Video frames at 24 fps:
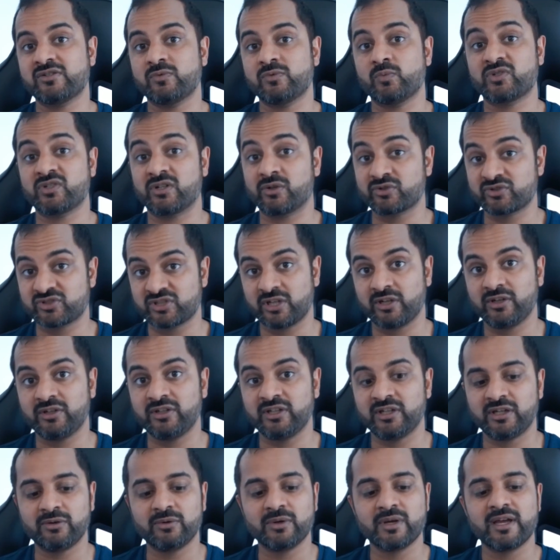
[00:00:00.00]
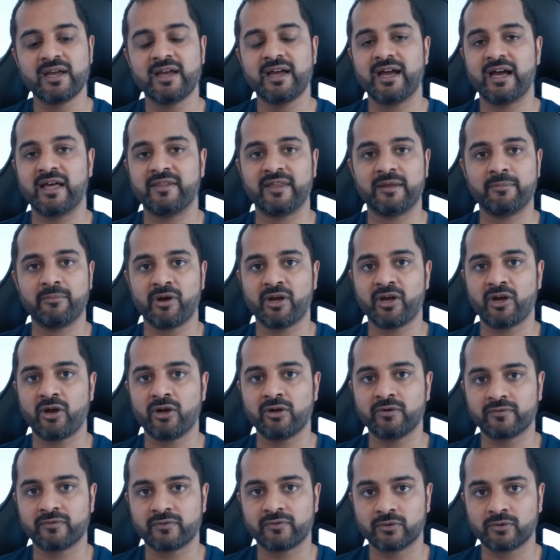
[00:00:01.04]
which I'll show you, and then my
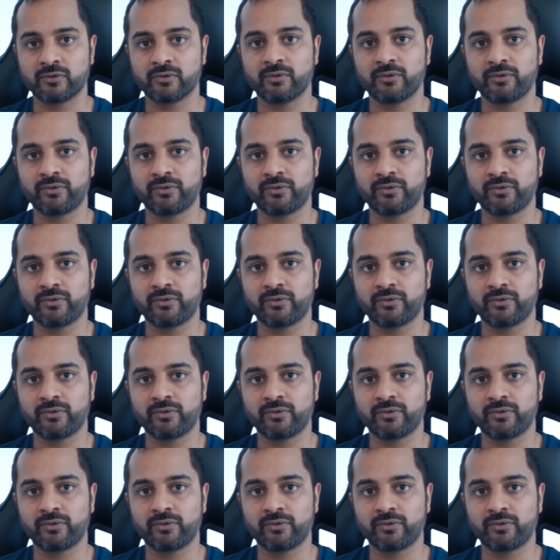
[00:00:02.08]
overall.